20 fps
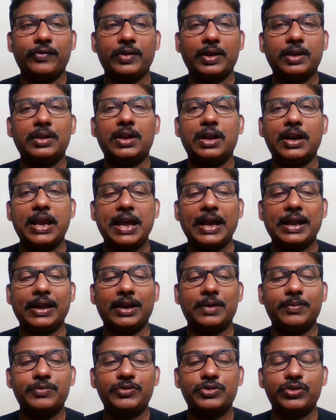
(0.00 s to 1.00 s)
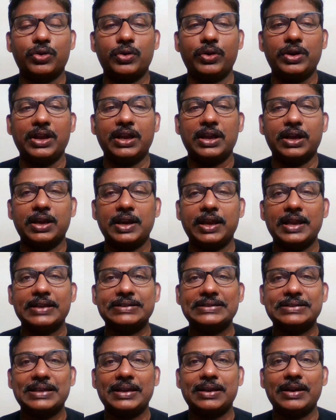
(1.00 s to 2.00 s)
The diagram shown here
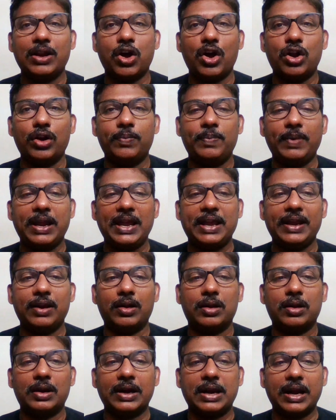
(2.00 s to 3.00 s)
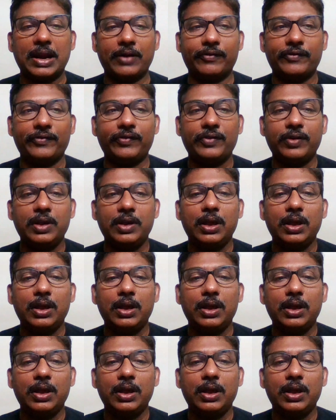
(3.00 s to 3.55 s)
is the non-planar graph,